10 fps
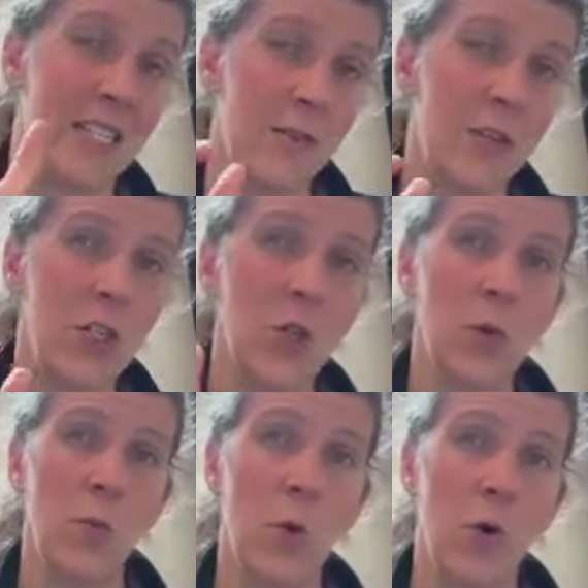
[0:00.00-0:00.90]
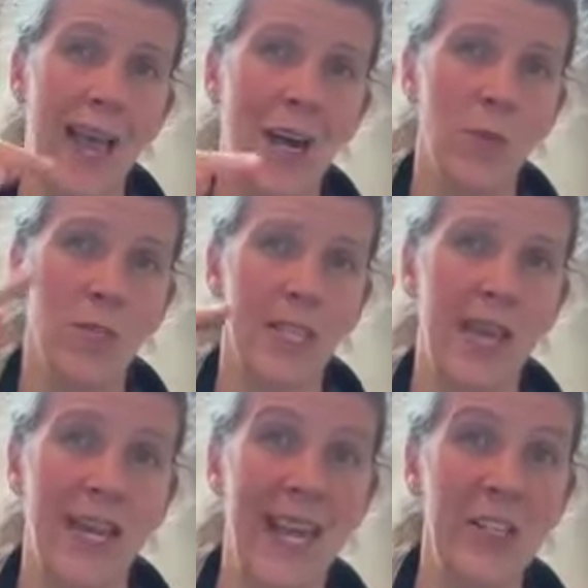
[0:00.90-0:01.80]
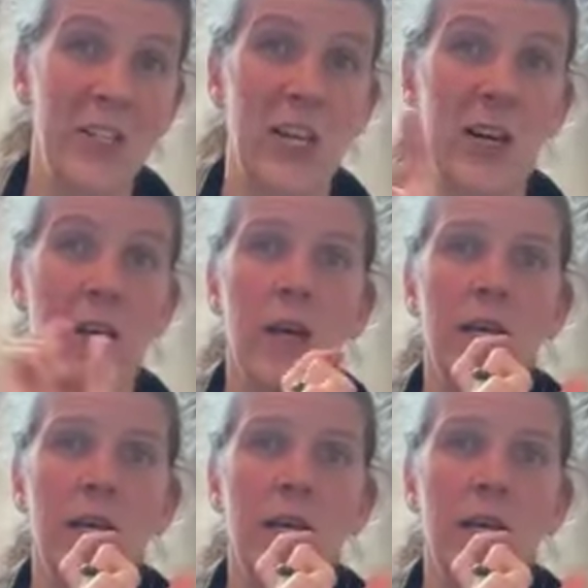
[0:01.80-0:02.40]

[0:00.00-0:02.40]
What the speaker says: individual, what helps in that nature